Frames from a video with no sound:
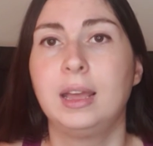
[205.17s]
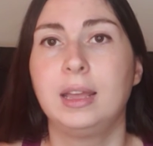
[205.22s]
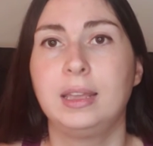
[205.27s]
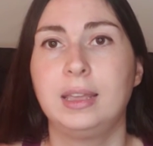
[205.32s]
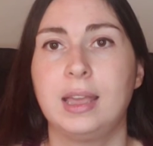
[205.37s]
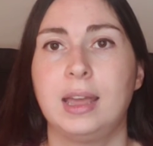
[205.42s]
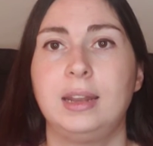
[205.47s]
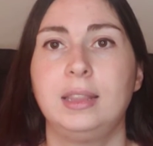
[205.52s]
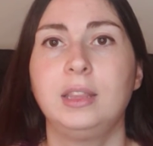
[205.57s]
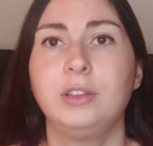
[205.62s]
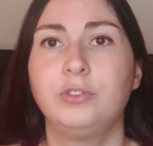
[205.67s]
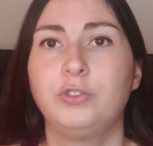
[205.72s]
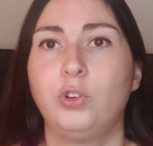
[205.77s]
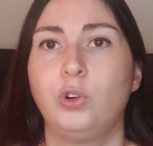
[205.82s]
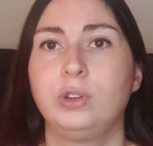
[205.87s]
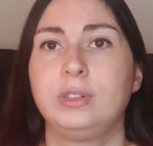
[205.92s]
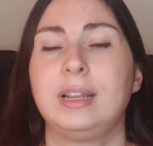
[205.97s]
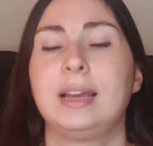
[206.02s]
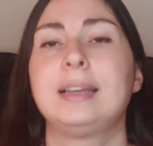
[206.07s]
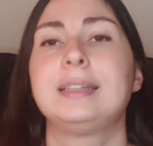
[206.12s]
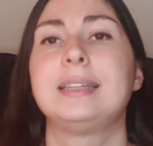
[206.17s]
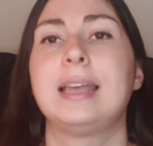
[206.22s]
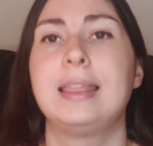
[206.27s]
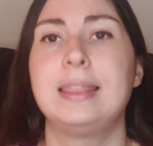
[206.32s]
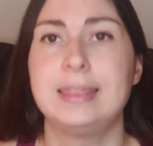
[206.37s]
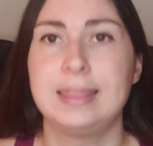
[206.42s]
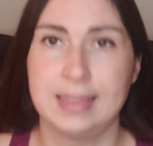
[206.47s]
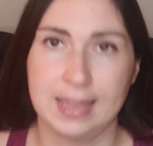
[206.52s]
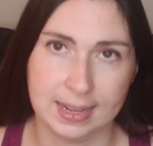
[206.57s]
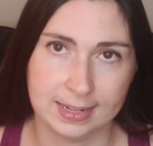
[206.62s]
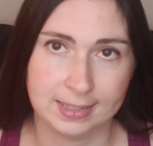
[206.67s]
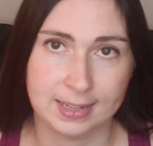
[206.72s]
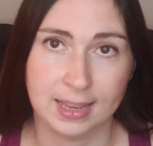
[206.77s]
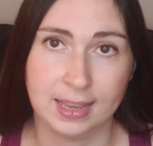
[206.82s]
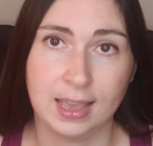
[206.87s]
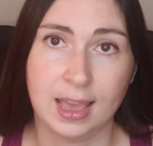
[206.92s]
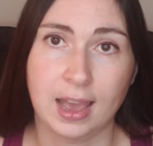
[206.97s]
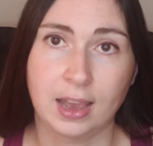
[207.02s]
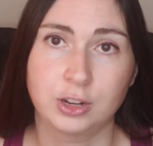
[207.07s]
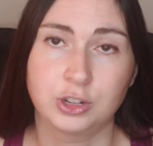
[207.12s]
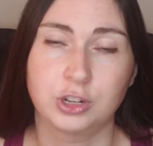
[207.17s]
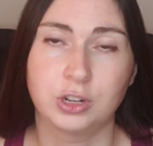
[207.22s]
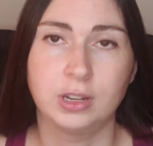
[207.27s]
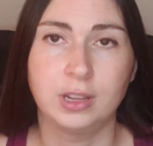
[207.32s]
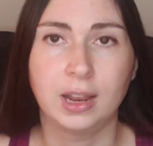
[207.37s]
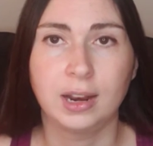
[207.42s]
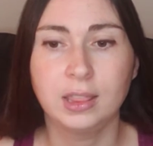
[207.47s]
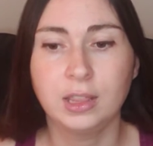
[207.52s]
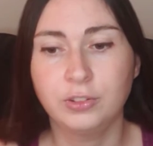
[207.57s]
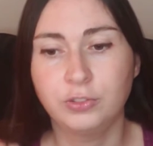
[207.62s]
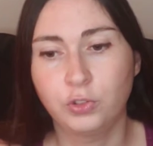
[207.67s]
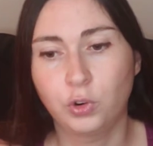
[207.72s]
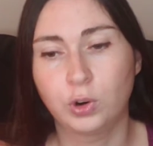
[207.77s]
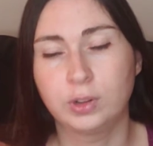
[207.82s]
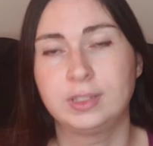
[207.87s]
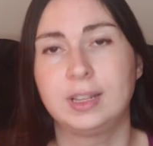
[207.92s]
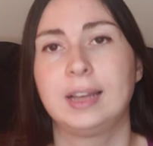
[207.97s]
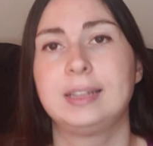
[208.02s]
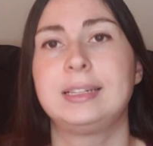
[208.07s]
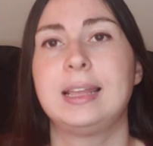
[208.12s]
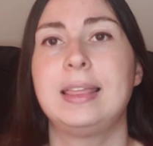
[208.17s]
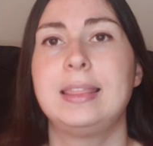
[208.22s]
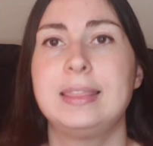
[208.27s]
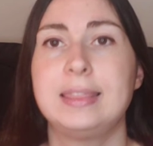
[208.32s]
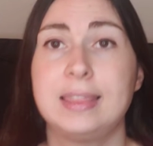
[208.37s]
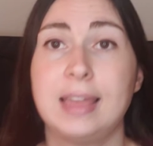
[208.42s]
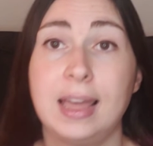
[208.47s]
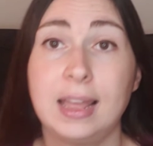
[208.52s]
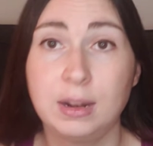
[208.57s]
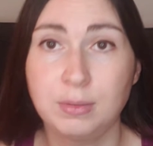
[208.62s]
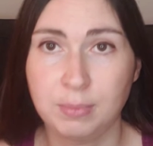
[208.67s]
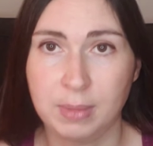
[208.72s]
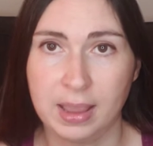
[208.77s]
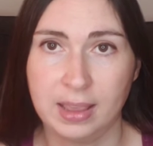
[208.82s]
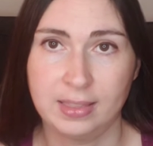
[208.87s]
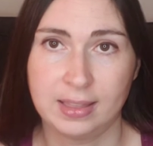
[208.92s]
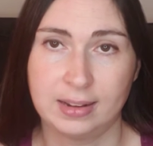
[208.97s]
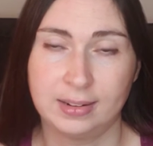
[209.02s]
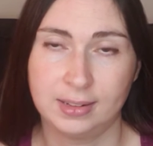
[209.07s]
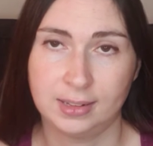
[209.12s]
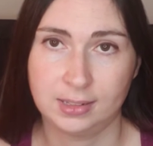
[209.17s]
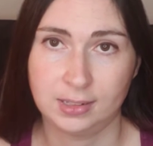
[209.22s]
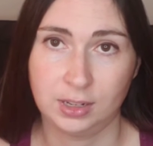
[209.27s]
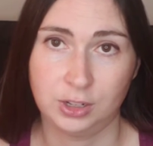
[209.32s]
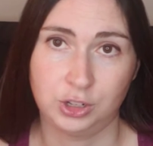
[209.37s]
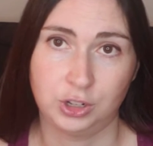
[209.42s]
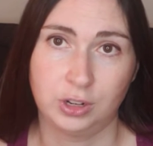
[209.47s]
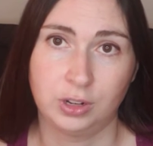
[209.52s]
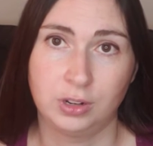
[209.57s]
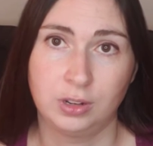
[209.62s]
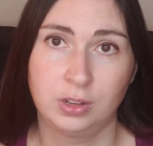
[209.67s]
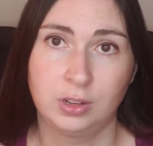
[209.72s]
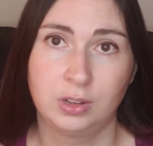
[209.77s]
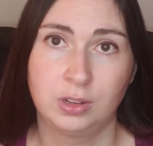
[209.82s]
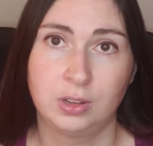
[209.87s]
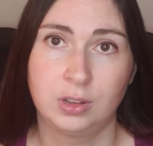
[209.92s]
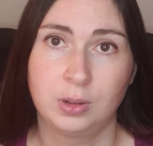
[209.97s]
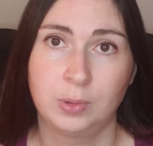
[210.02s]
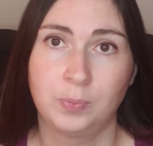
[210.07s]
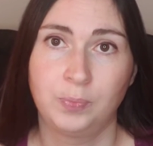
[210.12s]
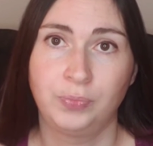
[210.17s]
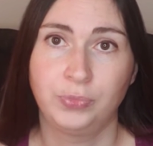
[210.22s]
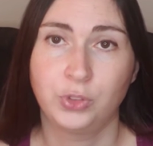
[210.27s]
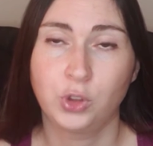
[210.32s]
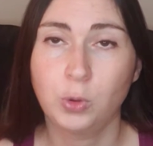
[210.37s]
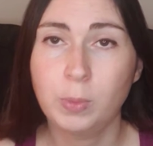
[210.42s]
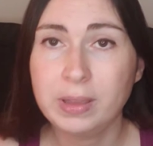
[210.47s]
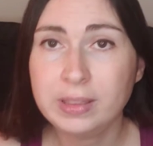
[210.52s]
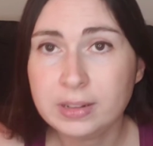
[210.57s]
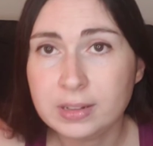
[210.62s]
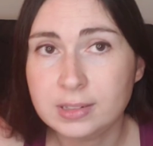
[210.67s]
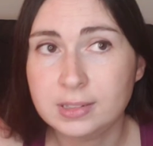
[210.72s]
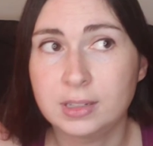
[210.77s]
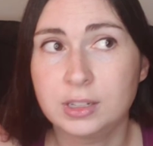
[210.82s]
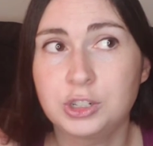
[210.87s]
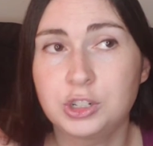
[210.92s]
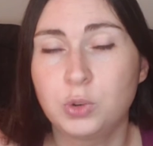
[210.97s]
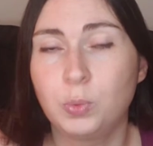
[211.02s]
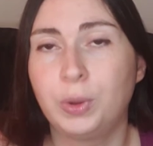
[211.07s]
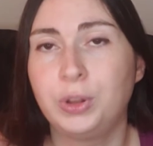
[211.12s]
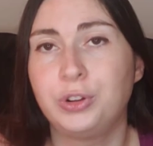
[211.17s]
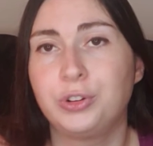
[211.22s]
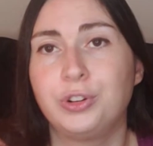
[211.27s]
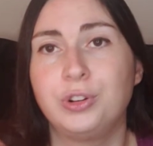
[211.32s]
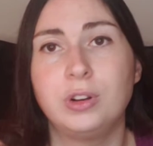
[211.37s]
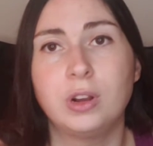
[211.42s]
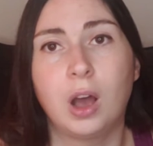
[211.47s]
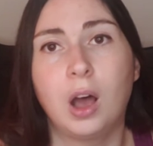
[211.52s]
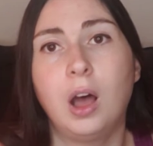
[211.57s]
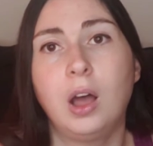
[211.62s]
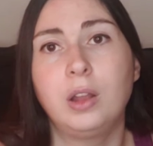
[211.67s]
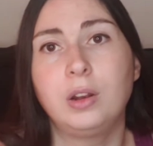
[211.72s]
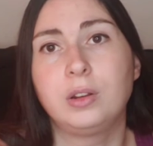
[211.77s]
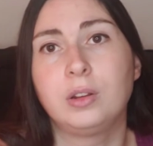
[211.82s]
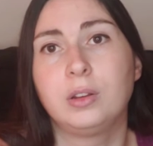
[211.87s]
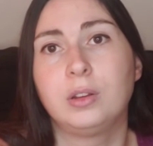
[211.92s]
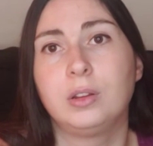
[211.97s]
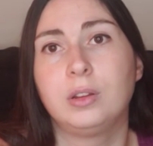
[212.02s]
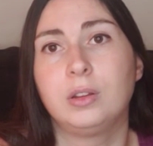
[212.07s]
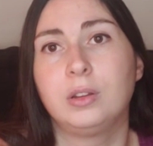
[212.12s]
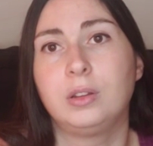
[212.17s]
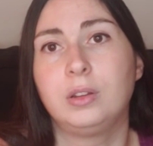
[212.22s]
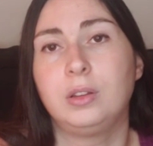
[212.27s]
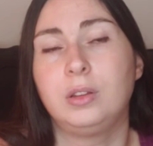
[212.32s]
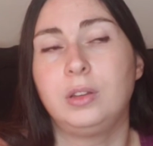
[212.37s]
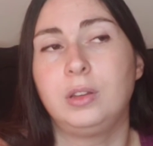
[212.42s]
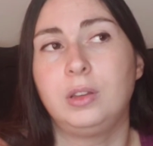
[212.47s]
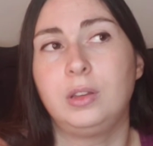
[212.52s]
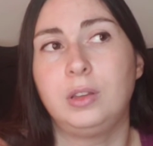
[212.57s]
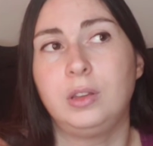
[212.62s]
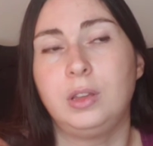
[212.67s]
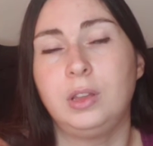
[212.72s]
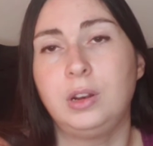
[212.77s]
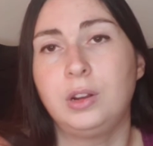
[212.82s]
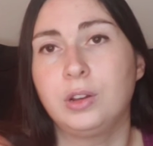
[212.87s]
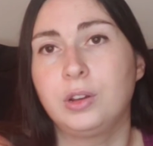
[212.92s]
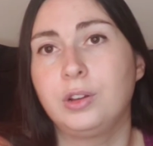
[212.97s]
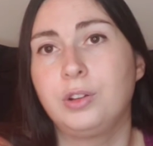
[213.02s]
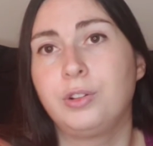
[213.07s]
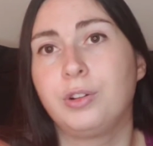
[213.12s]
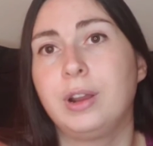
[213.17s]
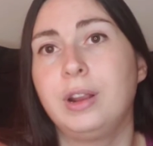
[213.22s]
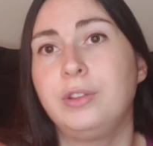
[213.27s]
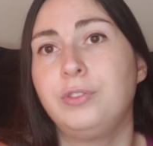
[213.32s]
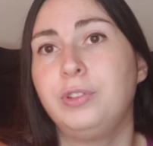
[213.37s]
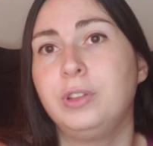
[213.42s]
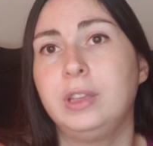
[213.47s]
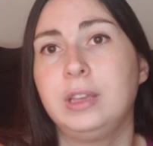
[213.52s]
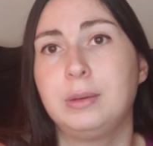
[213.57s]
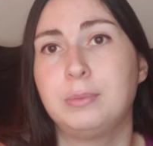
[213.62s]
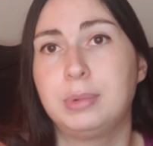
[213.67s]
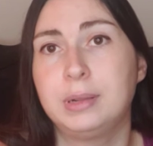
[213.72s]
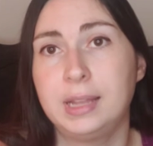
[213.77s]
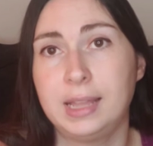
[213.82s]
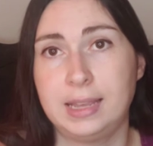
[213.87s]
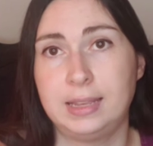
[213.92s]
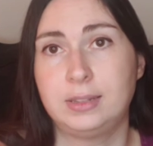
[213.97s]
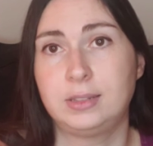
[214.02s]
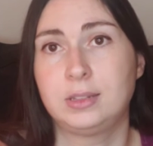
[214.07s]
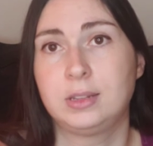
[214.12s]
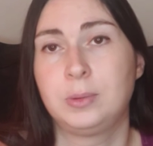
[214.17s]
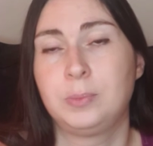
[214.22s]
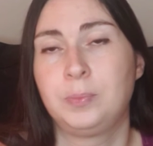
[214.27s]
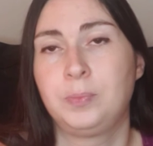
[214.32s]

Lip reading: get in the vortex and then take action. Get in the vortex and then make that decision. Don't make a decision when you're not in a great feeling place.